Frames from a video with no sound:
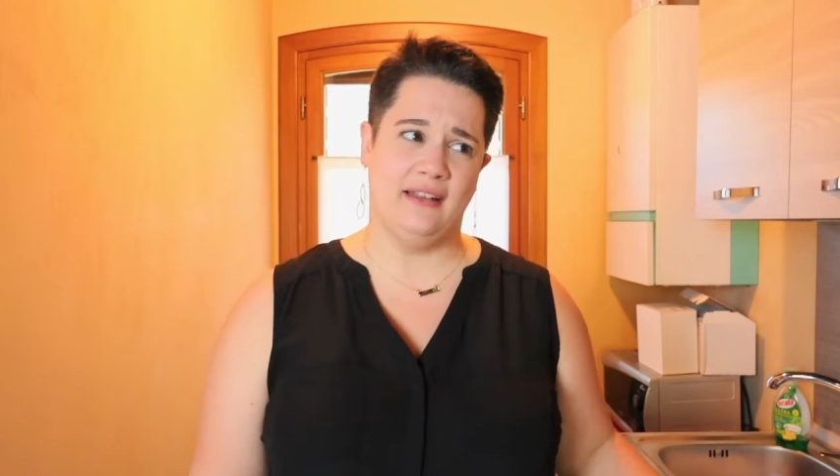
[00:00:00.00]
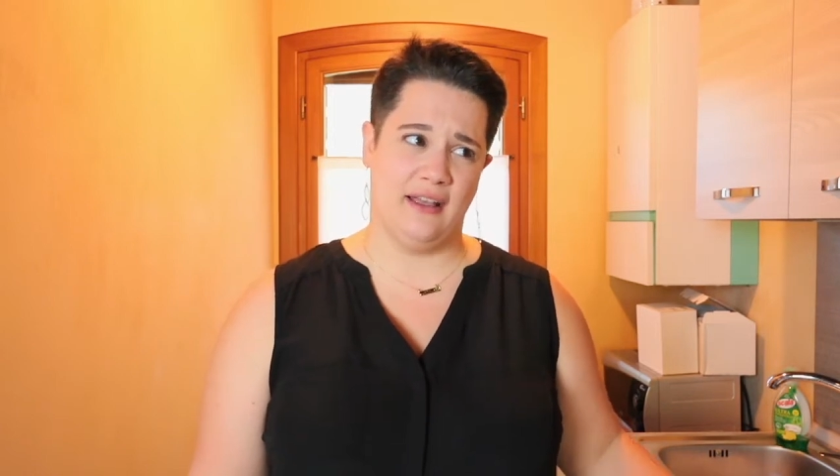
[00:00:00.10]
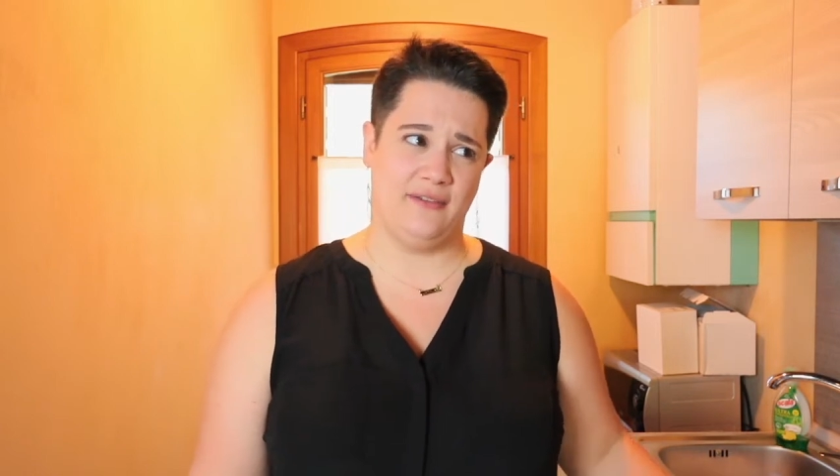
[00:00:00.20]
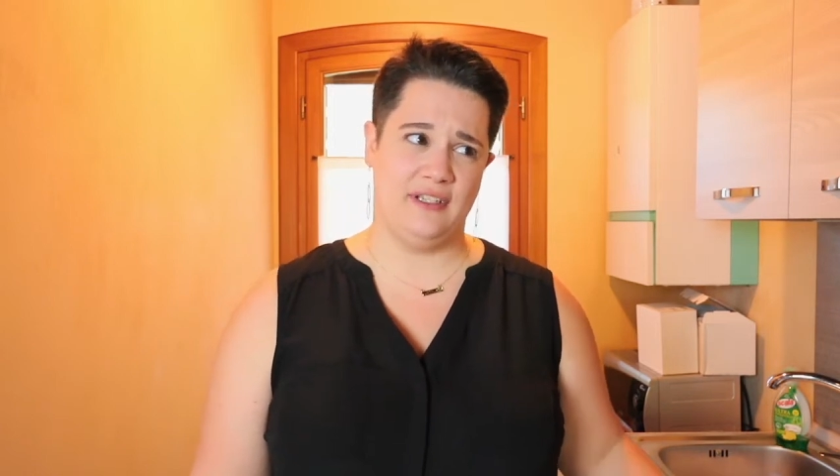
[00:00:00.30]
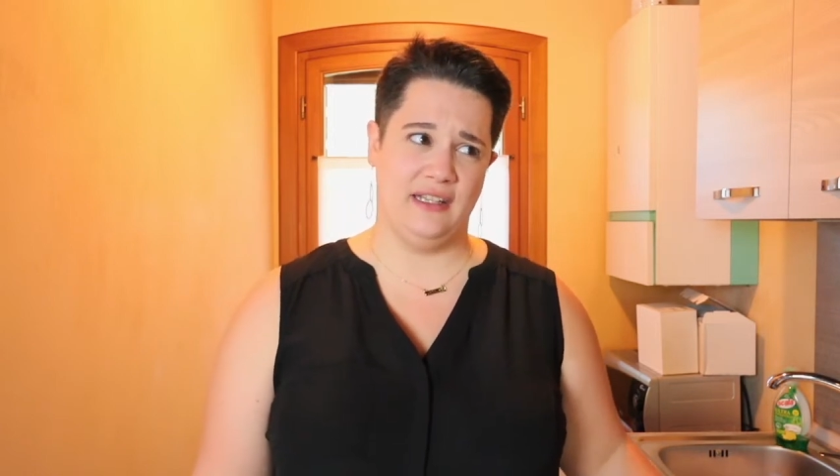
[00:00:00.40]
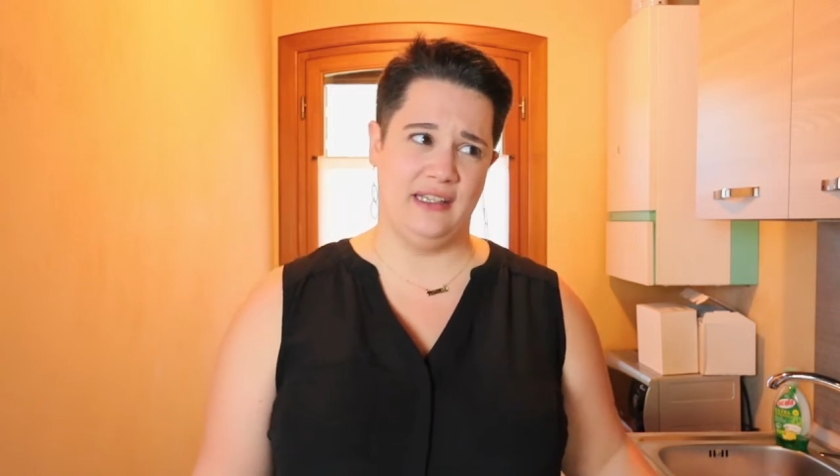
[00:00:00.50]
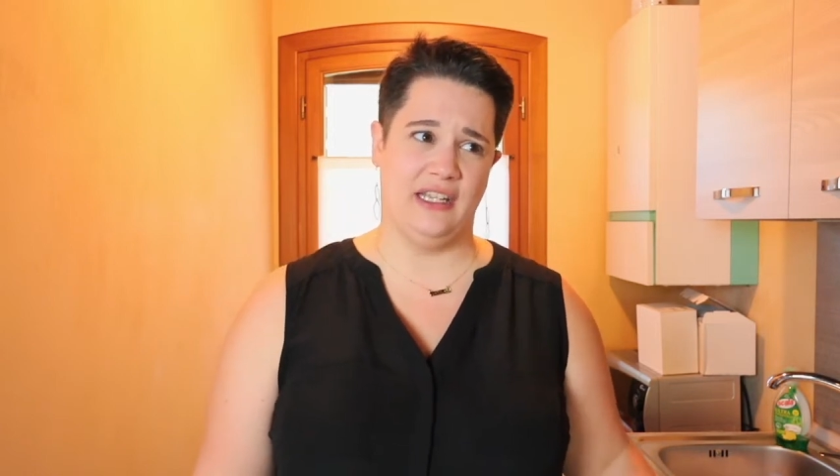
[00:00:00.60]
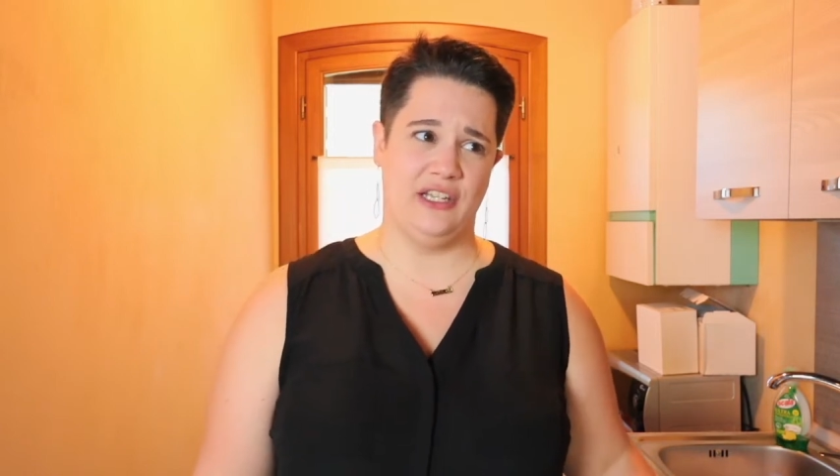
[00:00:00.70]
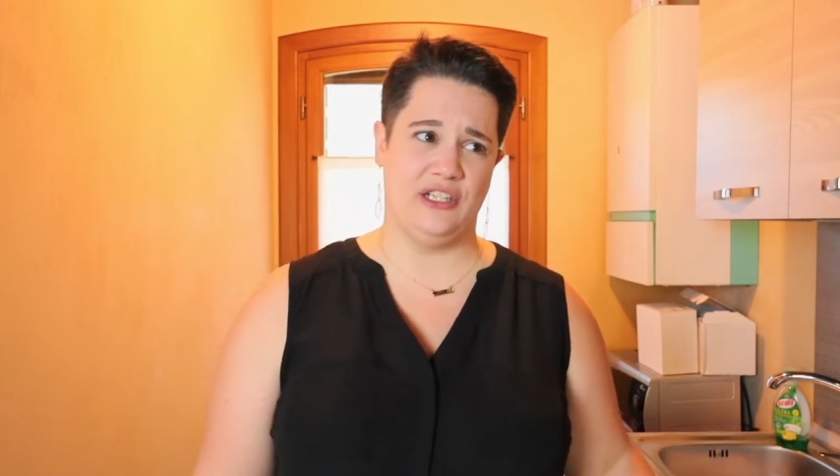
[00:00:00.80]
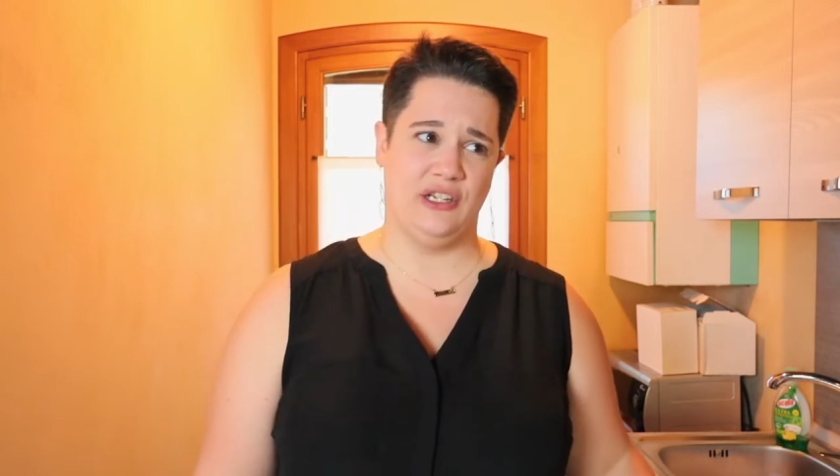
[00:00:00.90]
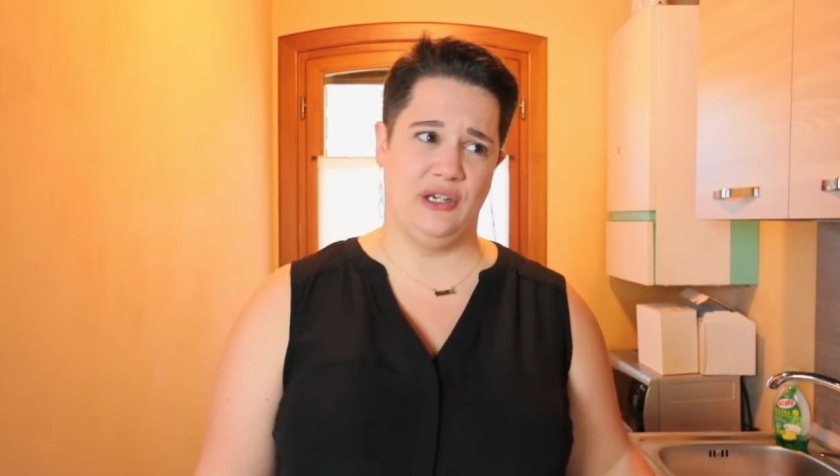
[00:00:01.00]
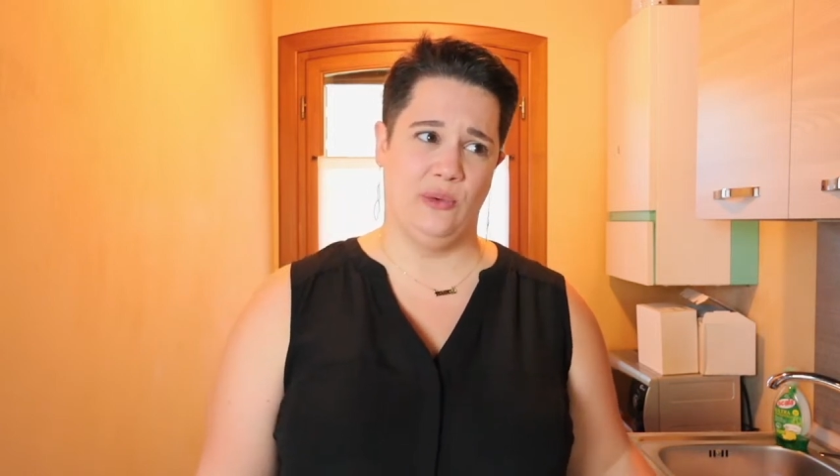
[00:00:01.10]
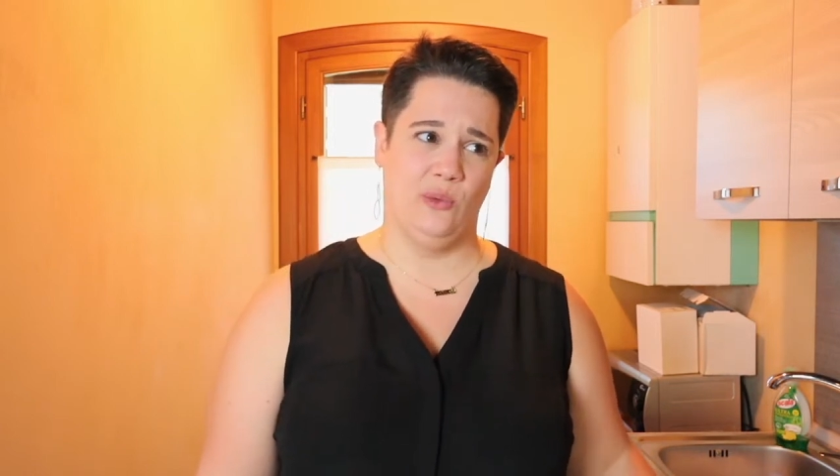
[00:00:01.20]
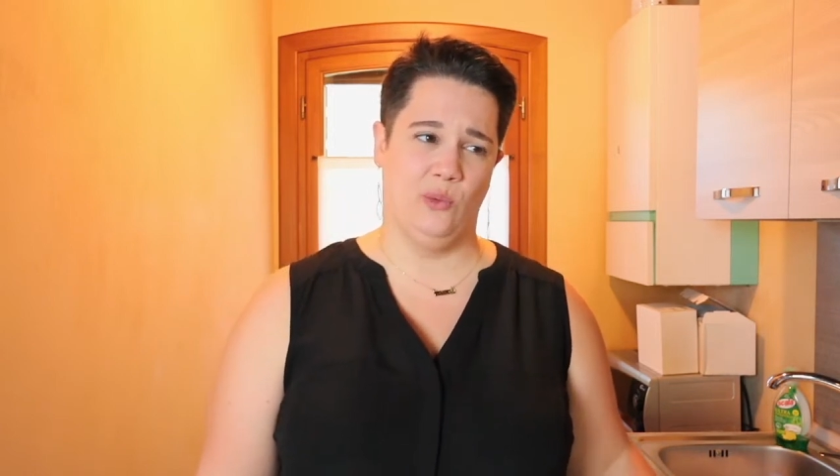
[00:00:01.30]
left in the kitchen